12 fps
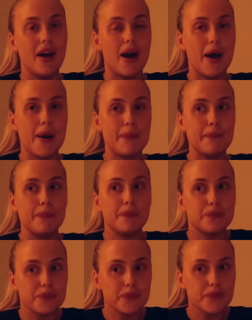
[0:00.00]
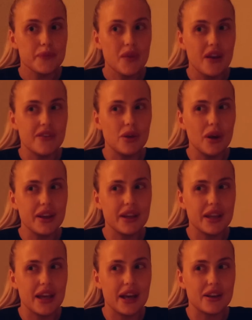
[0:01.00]
I feel
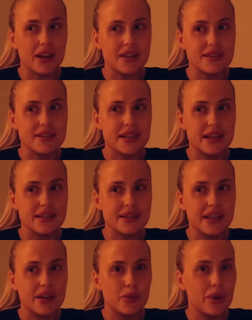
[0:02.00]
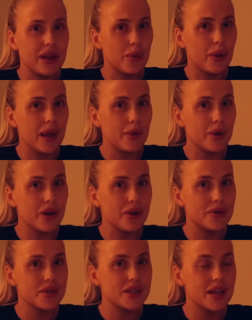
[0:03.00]
like it had like a 16 week wait when
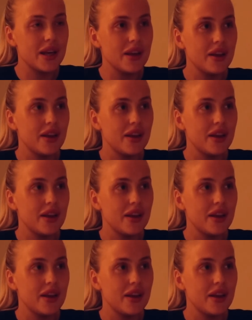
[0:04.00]
I ordered it,